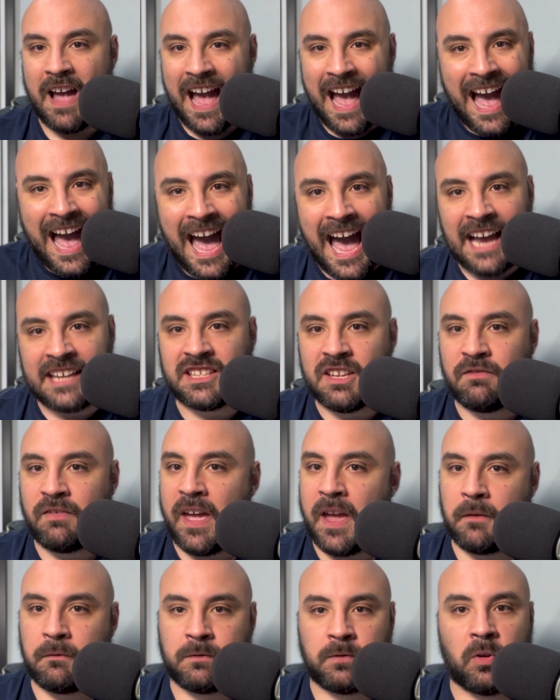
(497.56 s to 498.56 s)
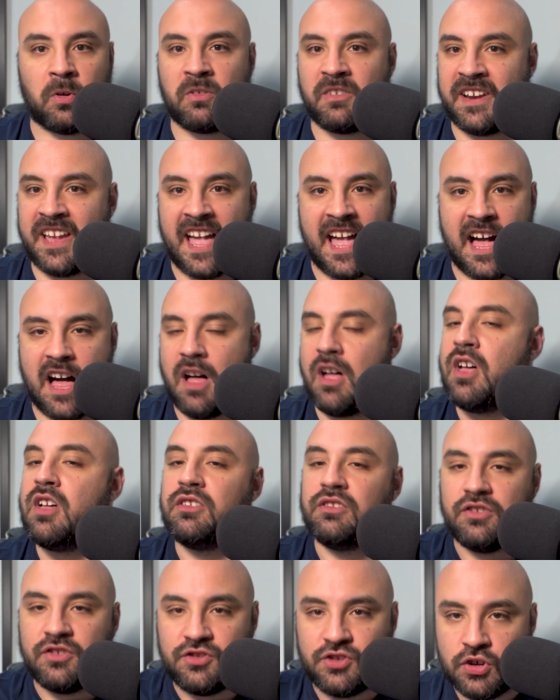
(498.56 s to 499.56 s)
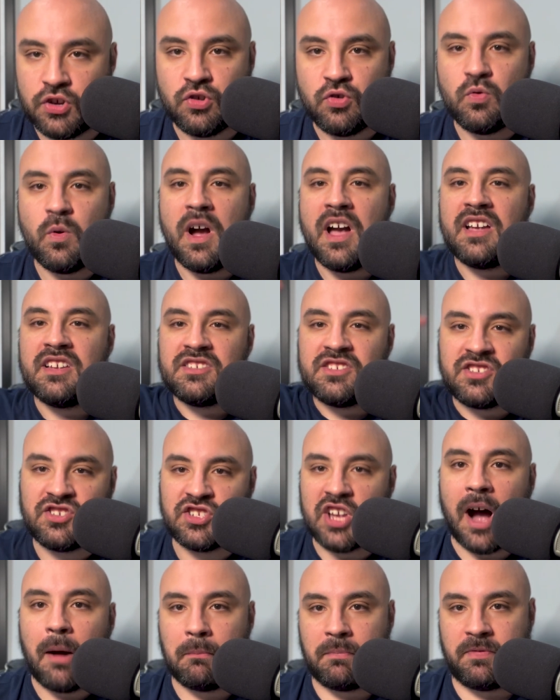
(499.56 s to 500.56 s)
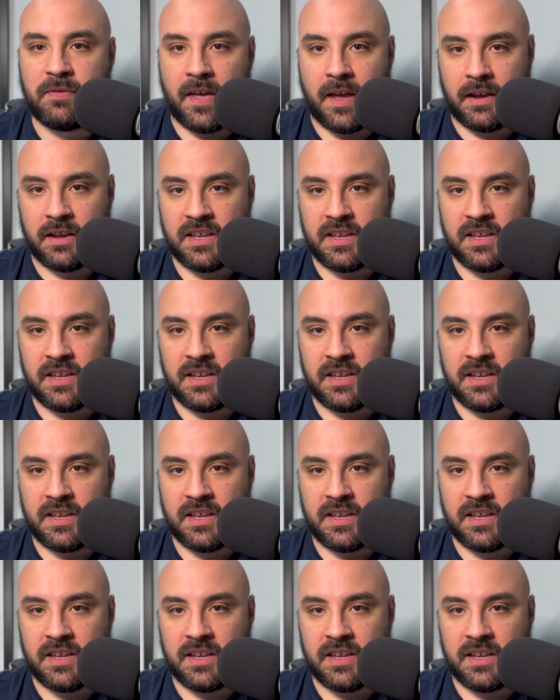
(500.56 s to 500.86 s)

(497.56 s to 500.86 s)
Activate Floreal. Do something.